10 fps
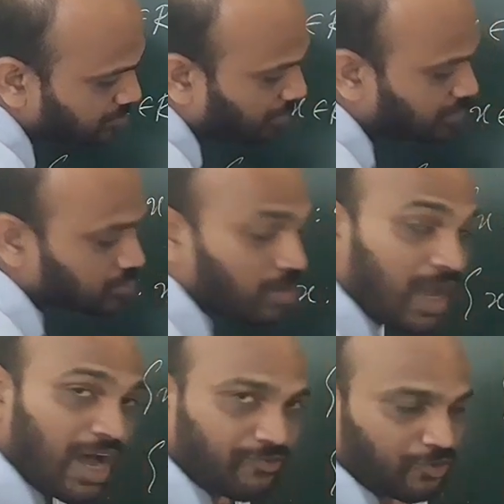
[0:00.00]
So also
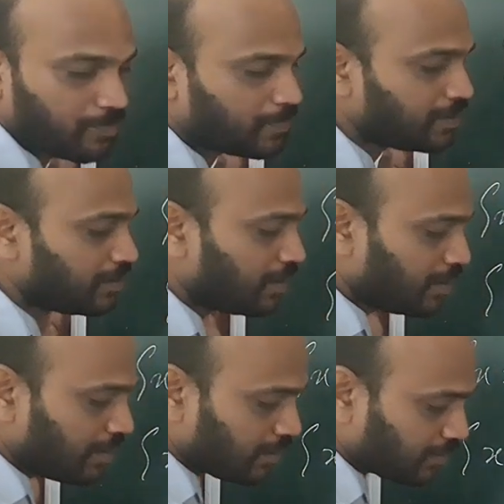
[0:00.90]
half open.
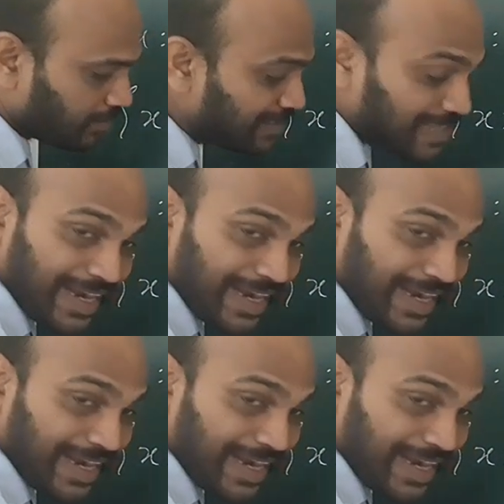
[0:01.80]
This